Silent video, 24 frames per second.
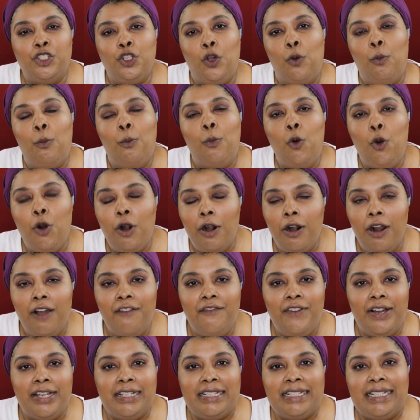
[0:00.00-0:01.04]
so more
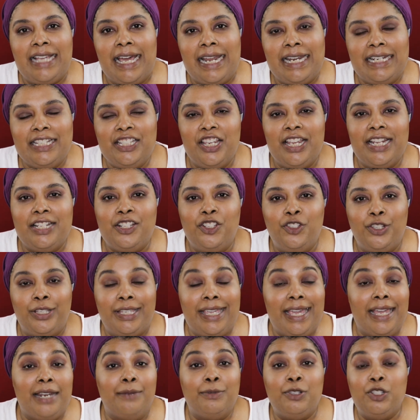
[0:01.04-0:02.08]
of us got a chance to
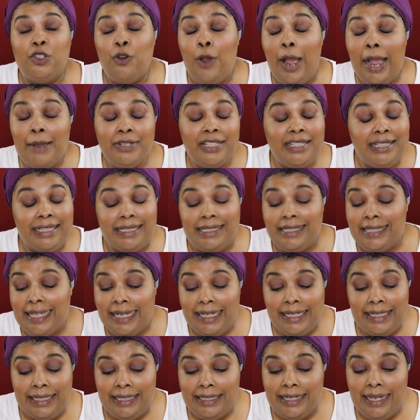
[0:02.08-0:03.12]
get them. So I'm just
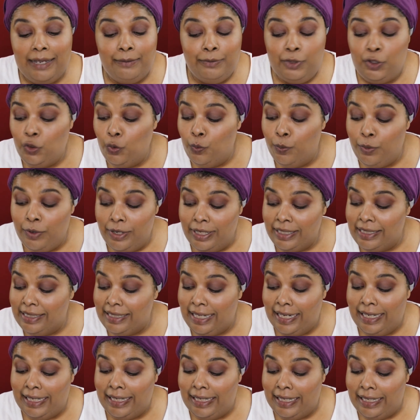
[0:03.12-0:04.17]
excited. I'm super
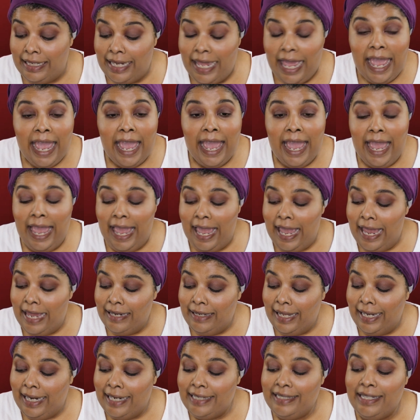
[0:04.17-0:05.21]
excited.
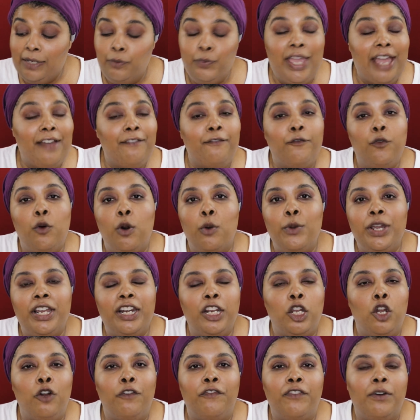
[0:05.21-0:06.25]
And like I said, we have four. We're
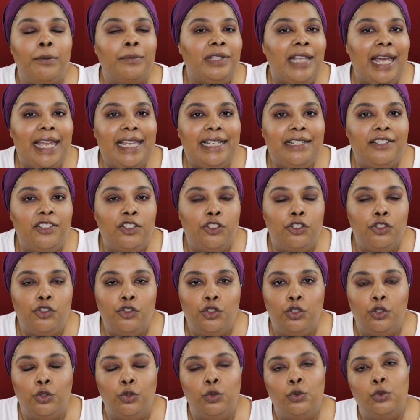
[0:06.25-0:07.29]
gonna go from light
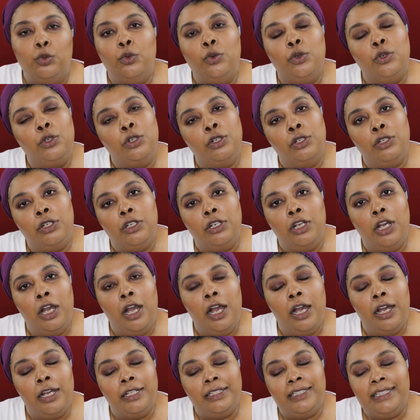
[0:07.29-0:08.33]
to
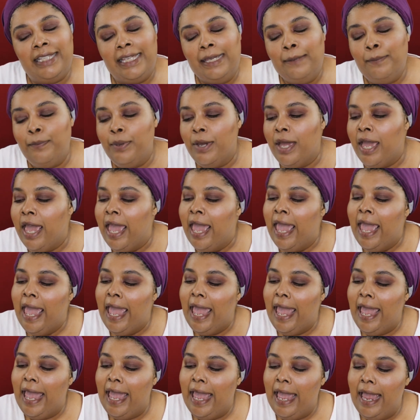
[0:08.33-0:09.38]
deep.
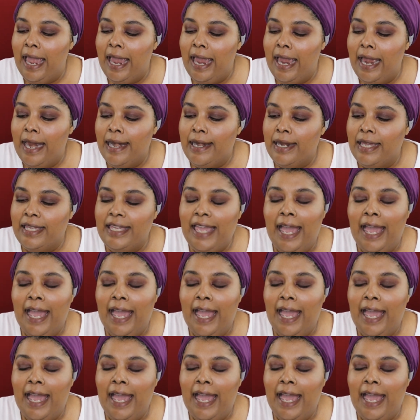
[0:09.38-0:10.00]
And